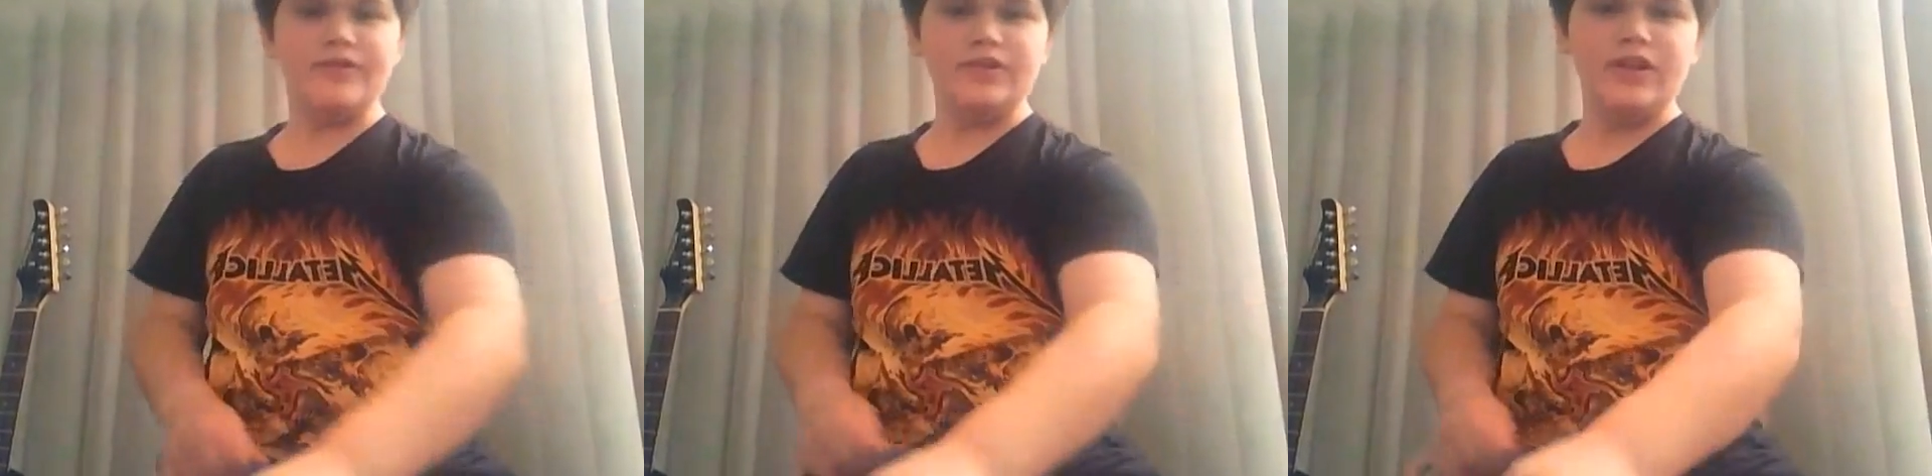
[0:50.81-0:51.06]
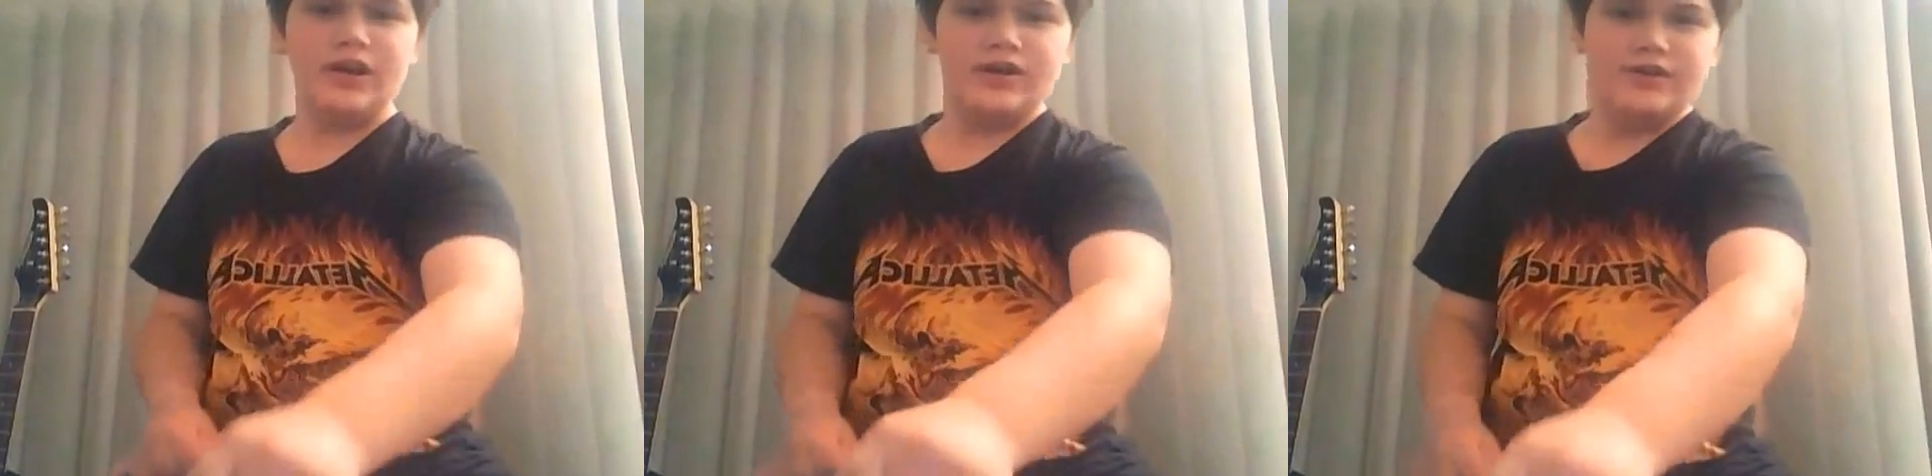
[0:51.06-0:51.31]

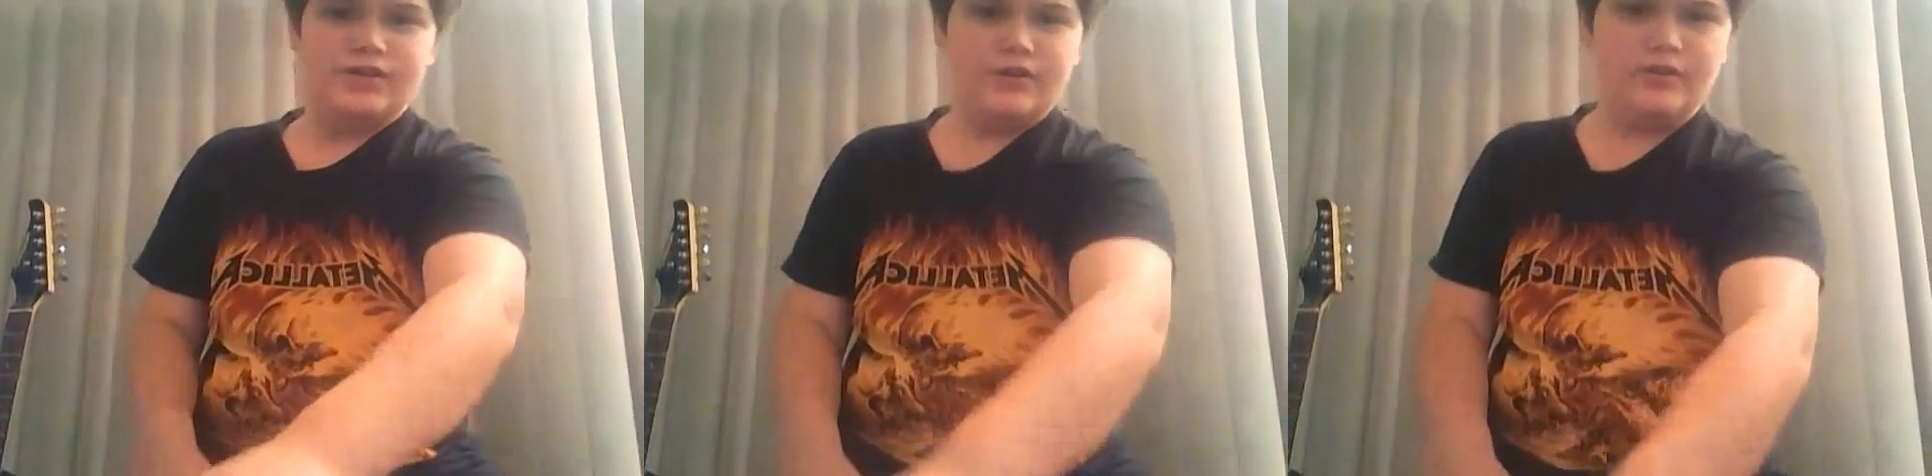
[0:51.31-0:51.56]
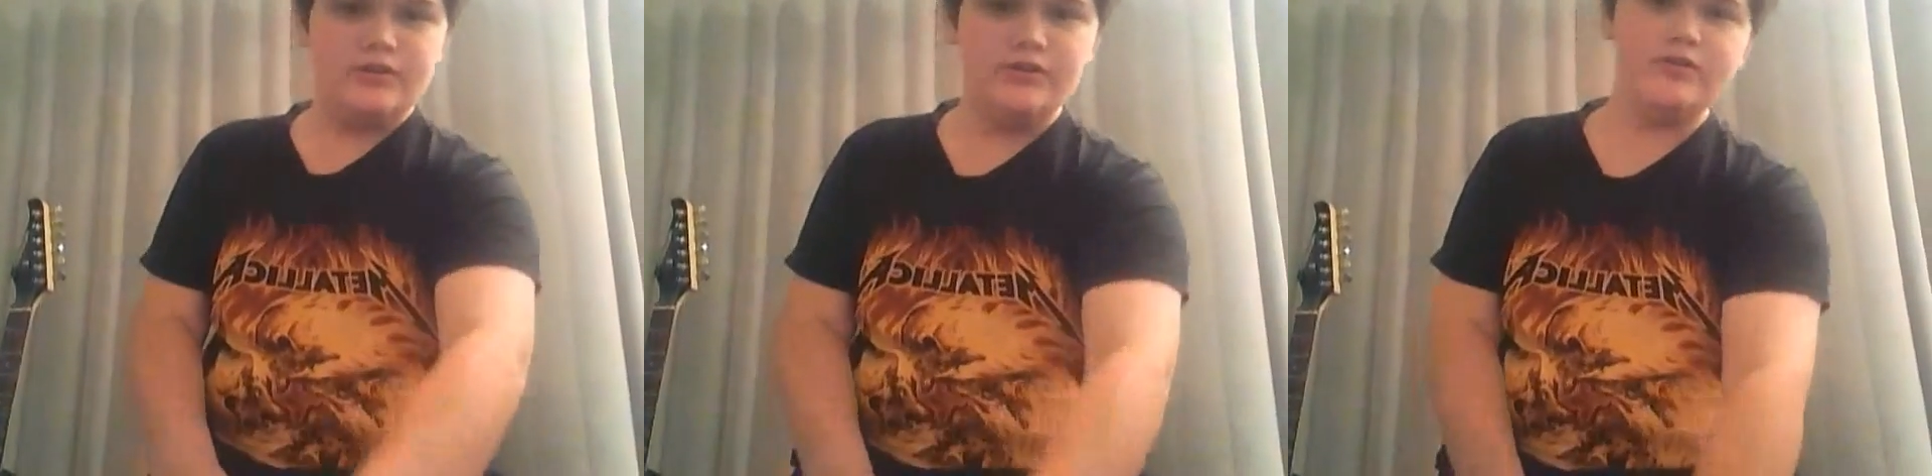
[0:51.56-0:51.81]
doctor.
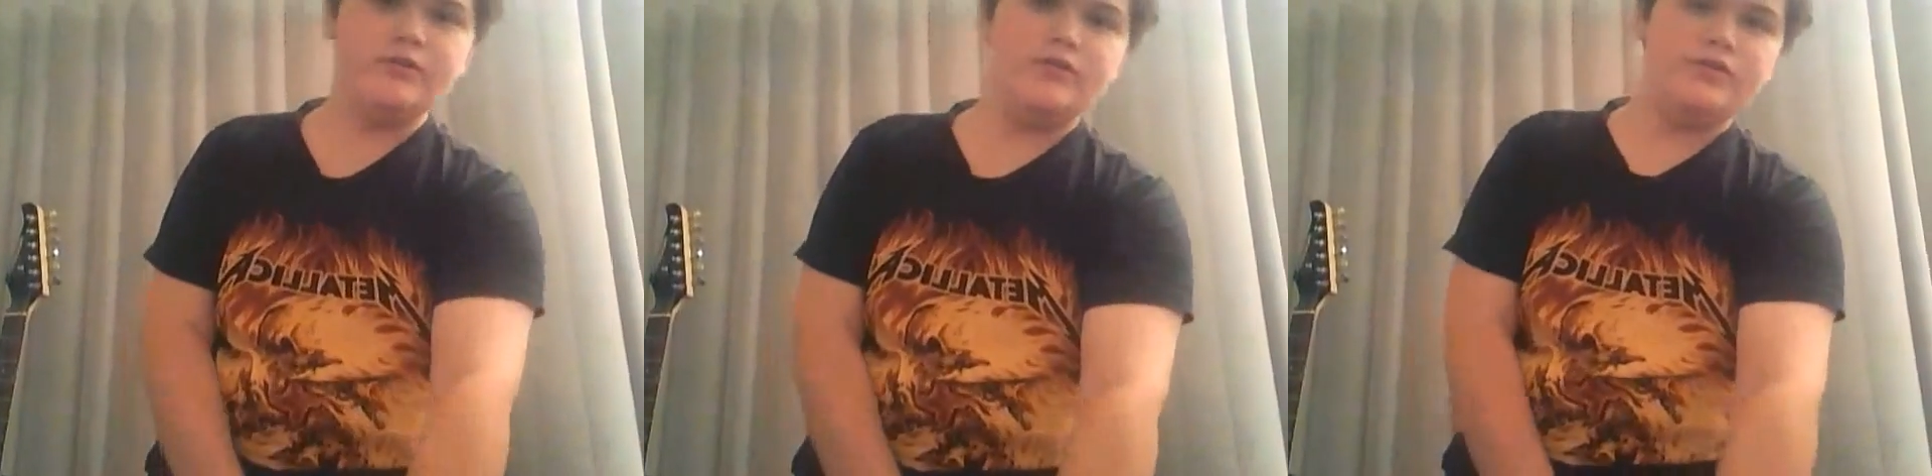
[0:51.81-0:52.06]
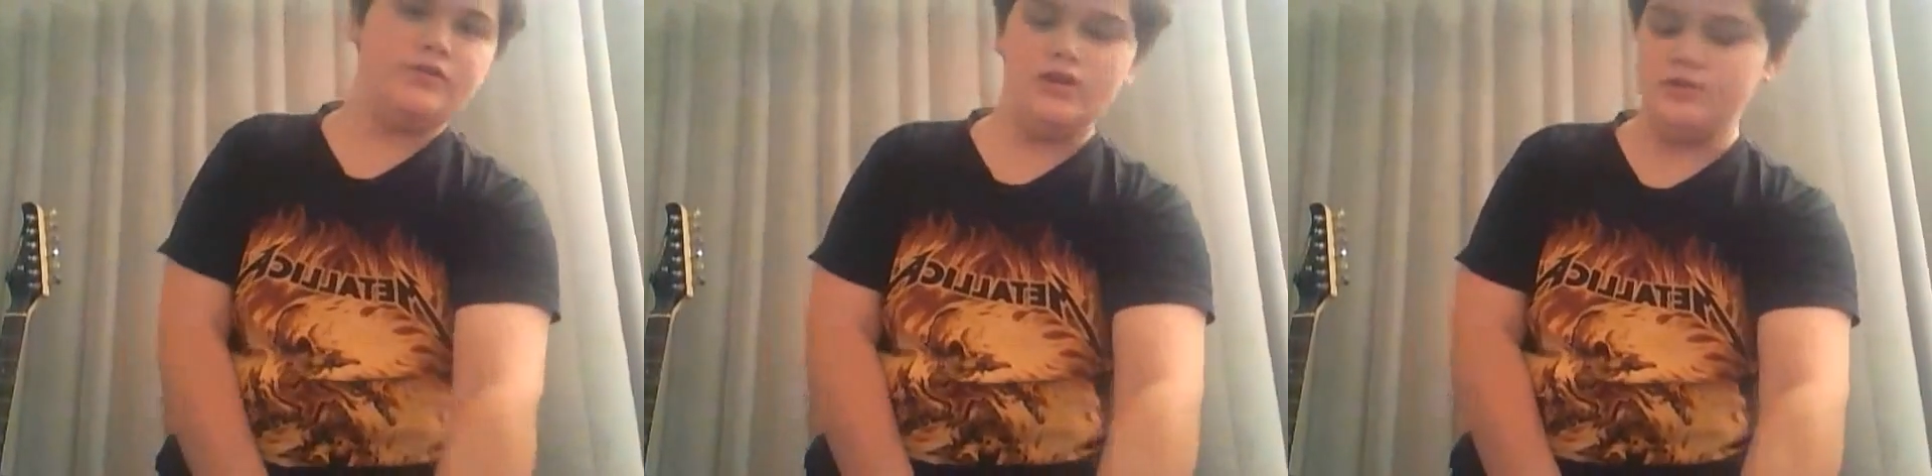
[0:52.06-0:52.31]

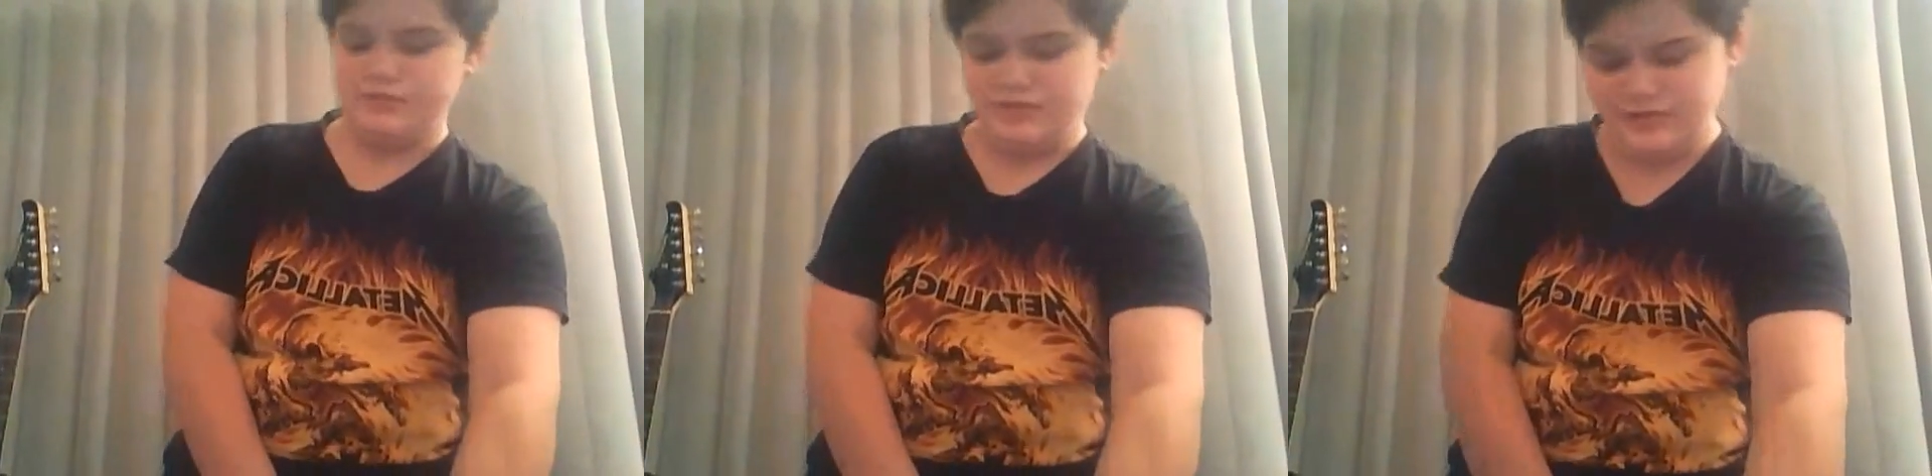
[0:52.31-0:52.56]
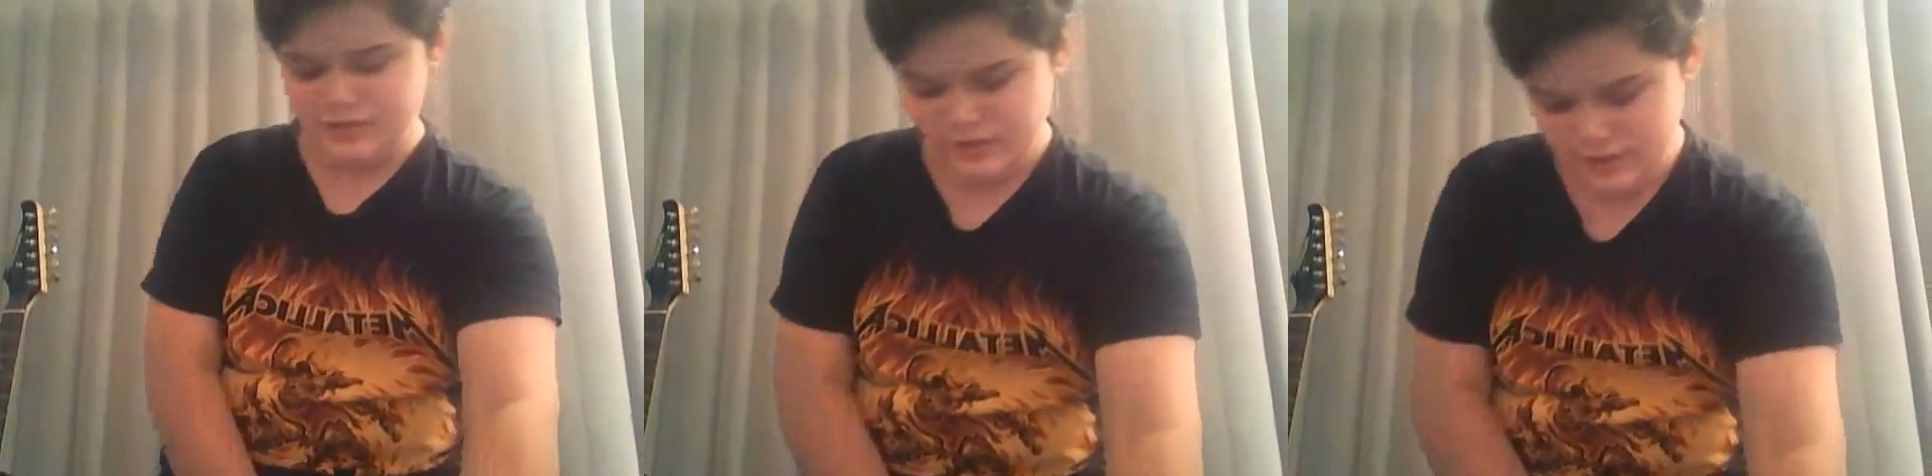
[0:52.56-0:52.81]
No, I'm
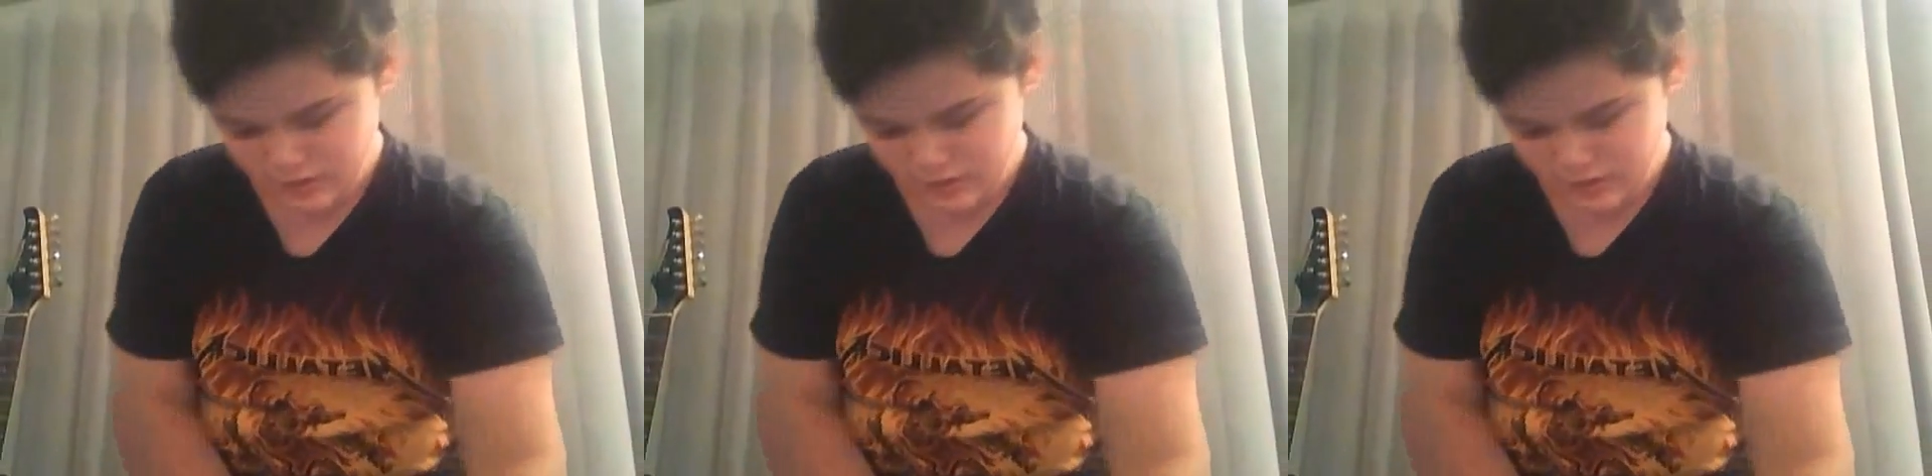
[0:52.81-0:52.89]
just kidding.